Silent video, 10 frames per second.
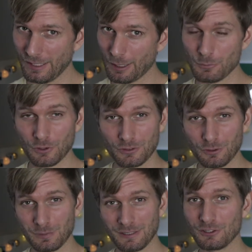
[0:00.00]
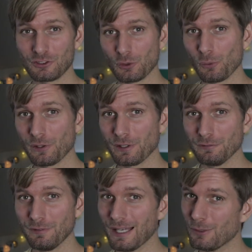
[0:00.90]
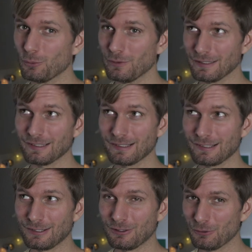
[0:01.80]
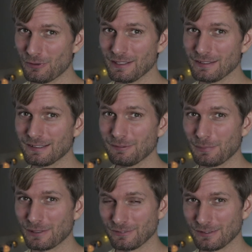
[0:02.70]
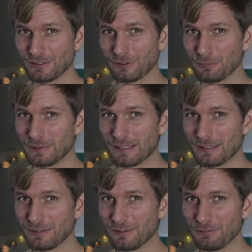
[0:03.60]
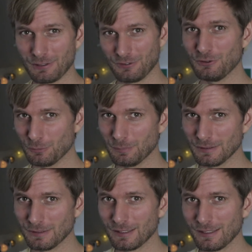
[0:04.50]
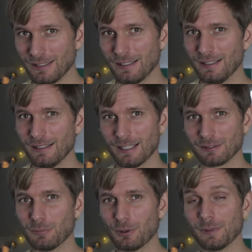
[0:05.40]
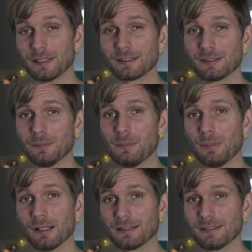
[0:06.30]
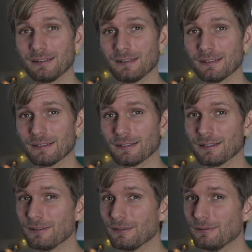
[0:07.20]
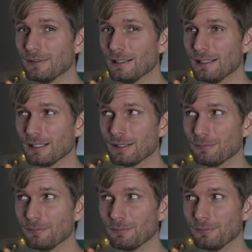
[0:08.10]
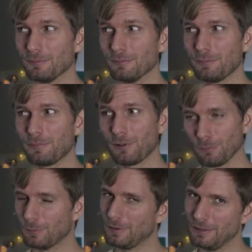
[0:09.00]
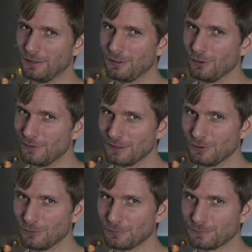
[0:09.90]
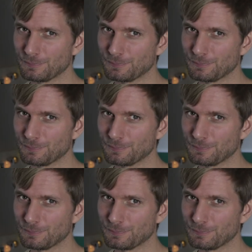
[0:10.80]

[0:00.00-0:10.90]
I'm not completely sure if I will do this because it could be very stupid at the moment, but uh, I'm probably going to.